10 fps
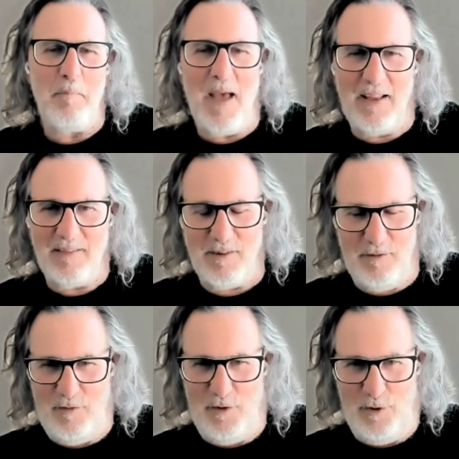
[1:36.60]
in
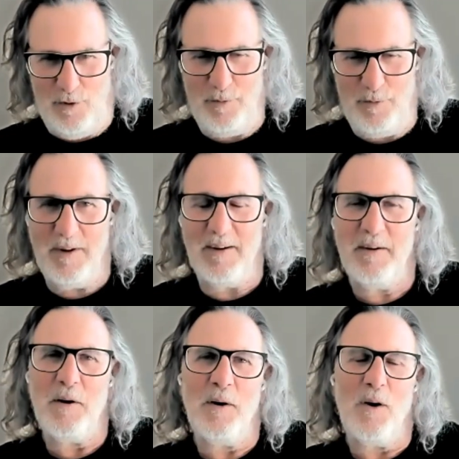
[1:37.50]
Mountain View
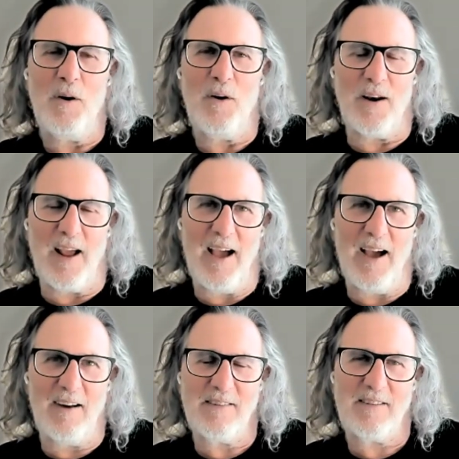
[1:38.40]
on a
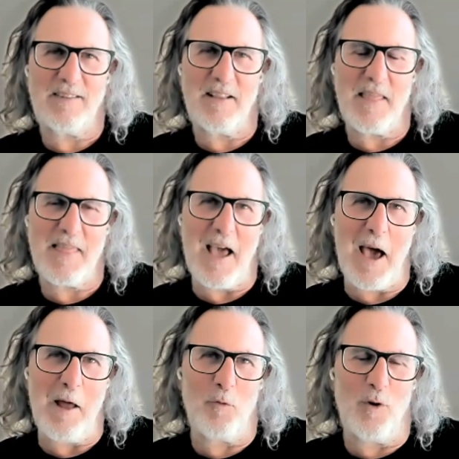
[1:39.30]
house
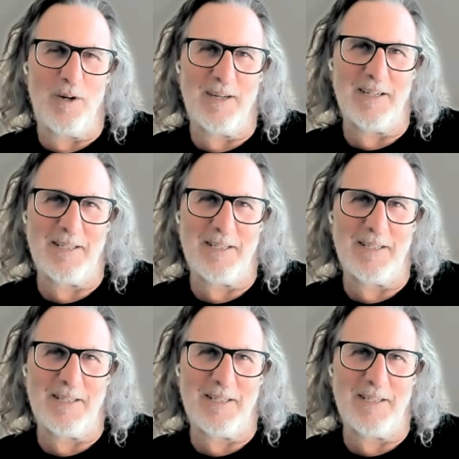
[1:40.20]
that